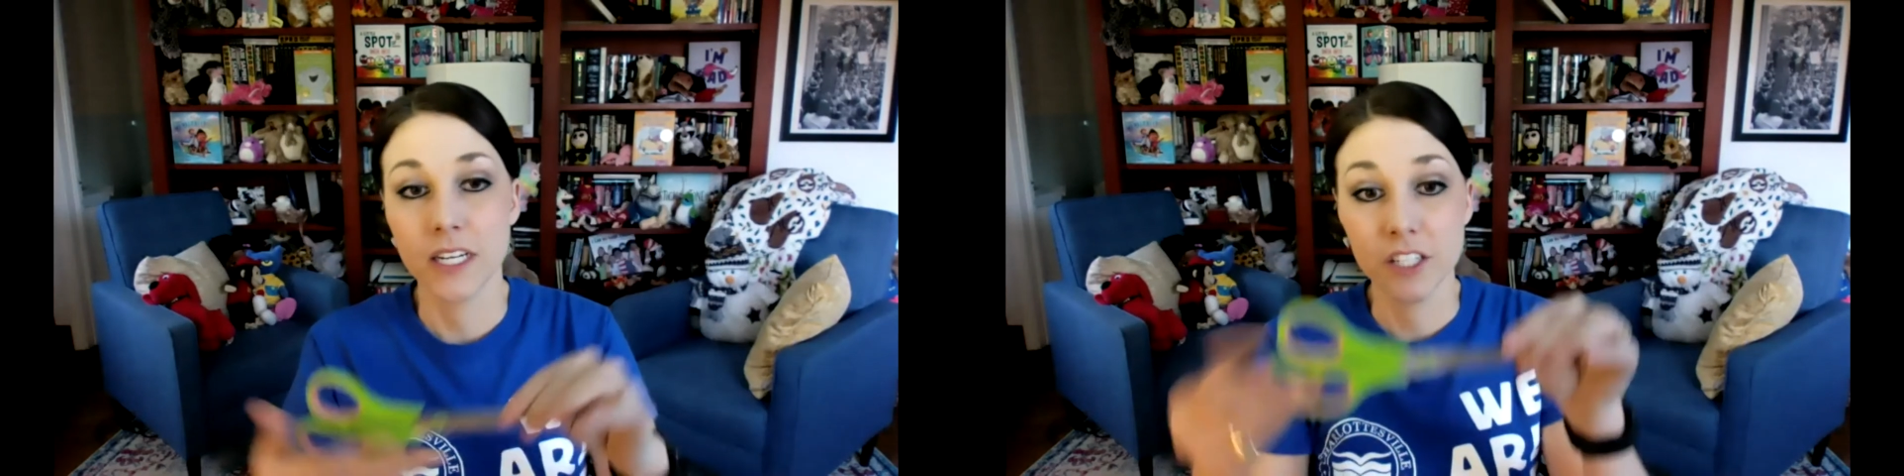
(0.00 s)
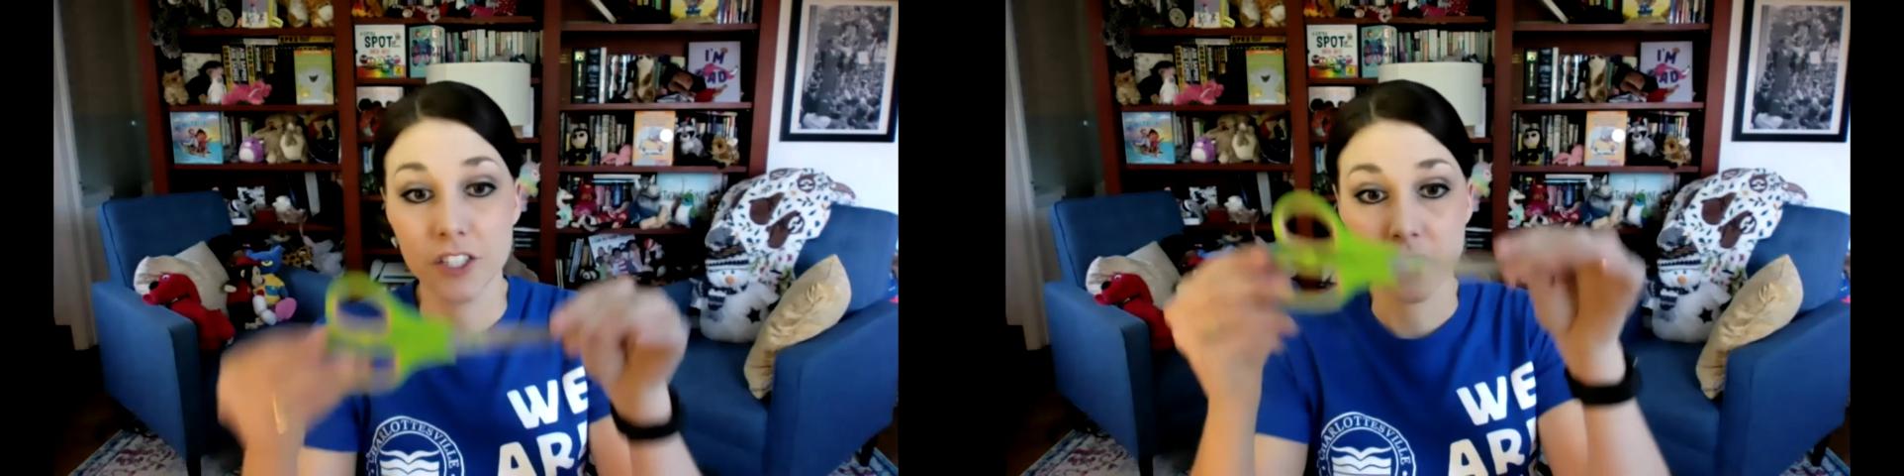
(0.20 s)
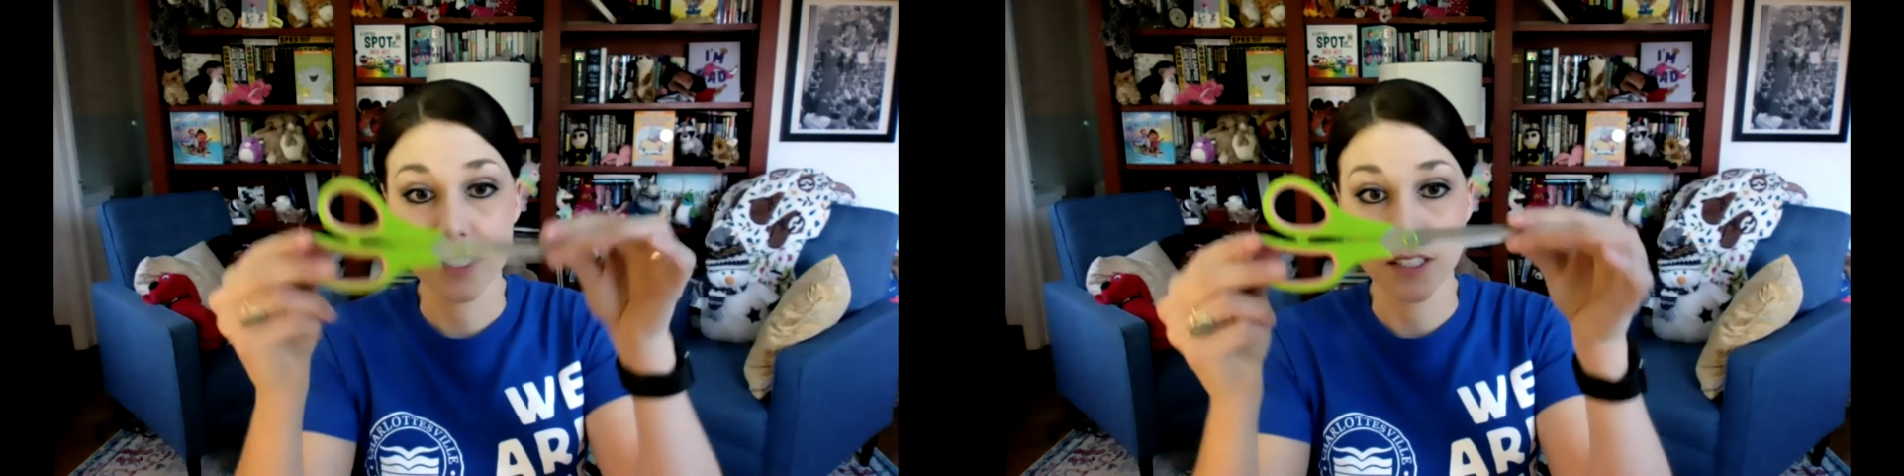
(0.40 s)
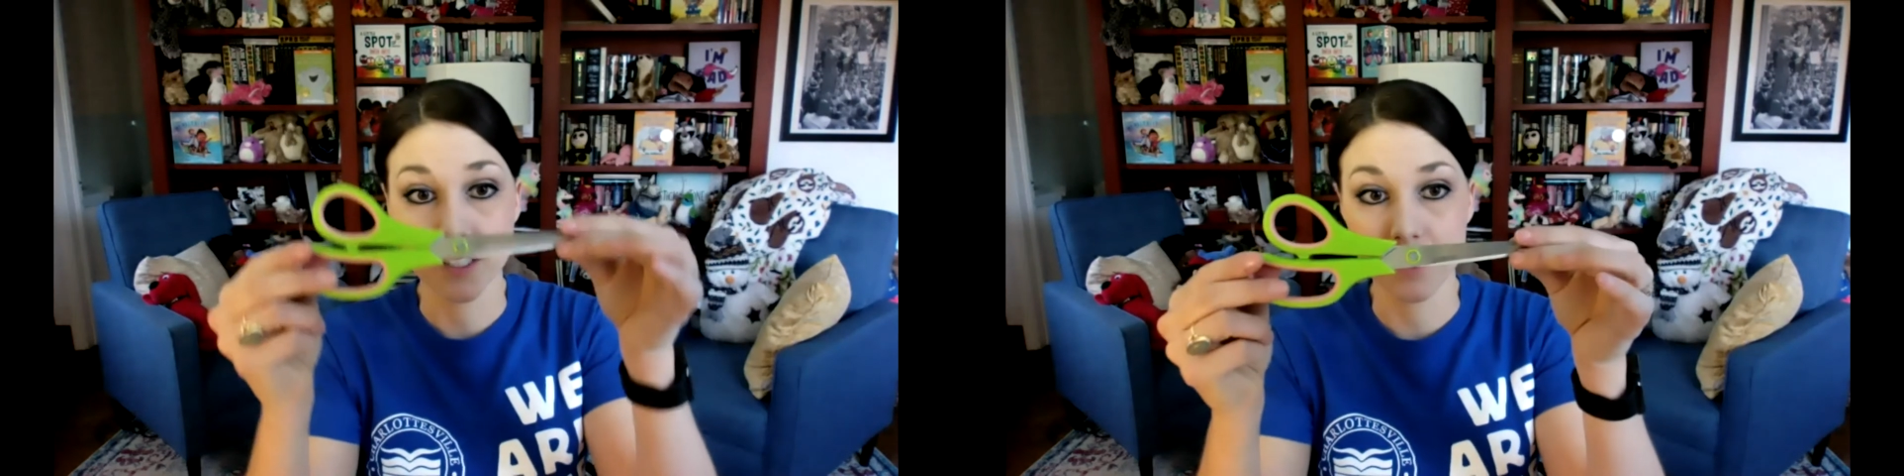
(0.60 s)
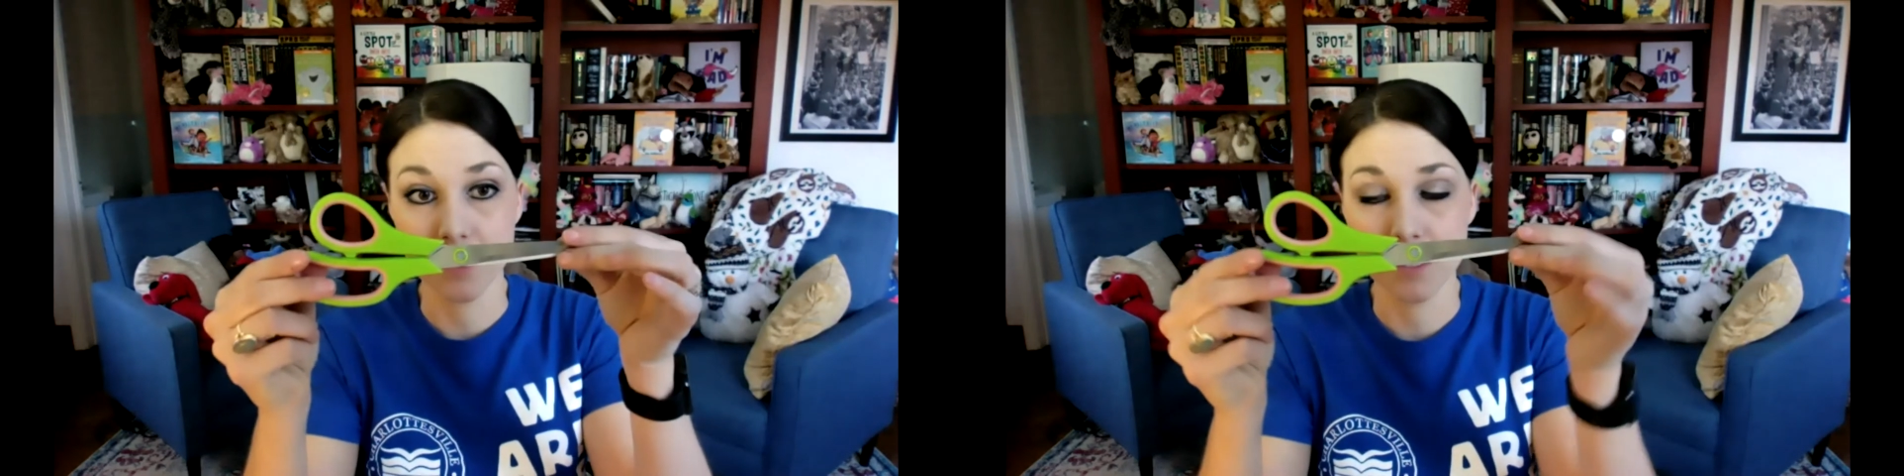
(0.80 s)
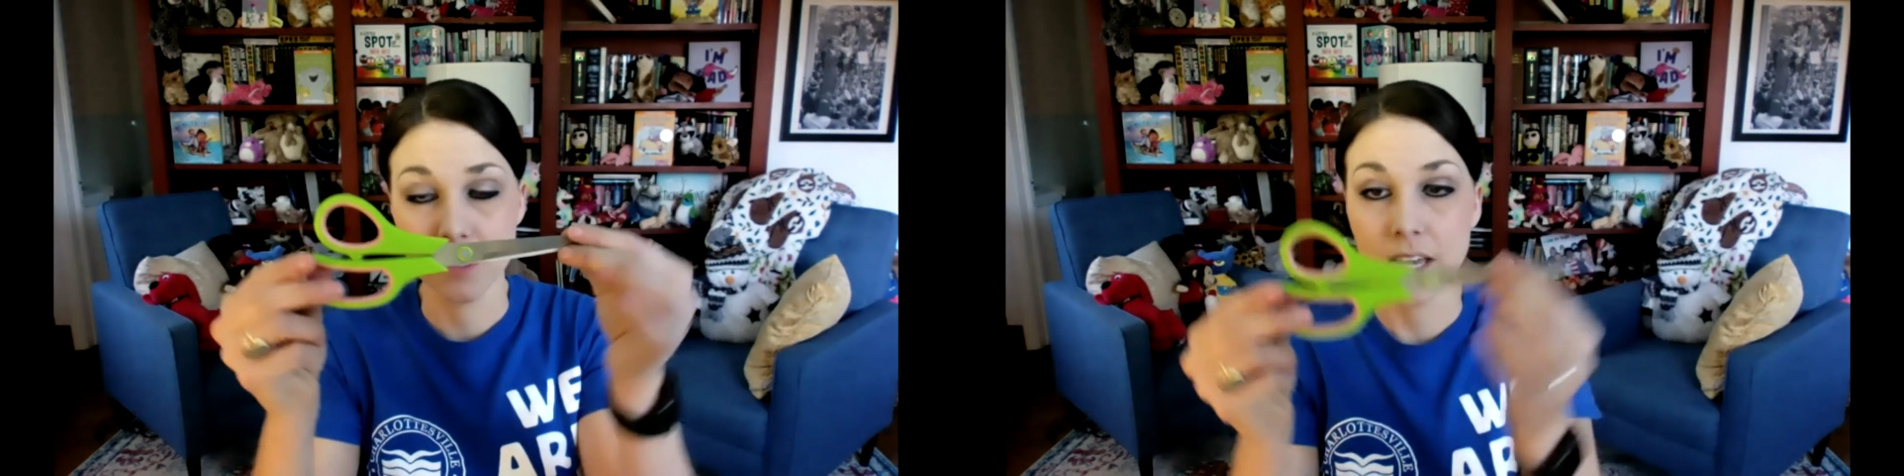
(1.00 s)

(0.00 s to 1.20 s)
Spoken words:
to need your scissors.